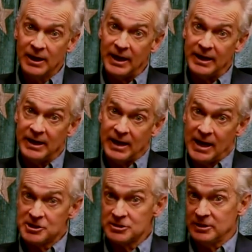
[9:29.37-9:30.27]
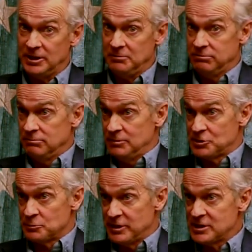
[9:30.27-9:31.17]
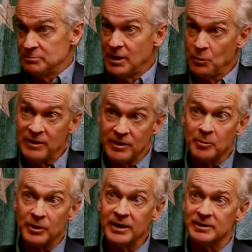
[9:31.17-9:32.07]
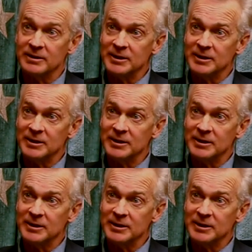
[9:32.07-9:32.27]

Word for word: and he actually is the reason my wife got pregnant.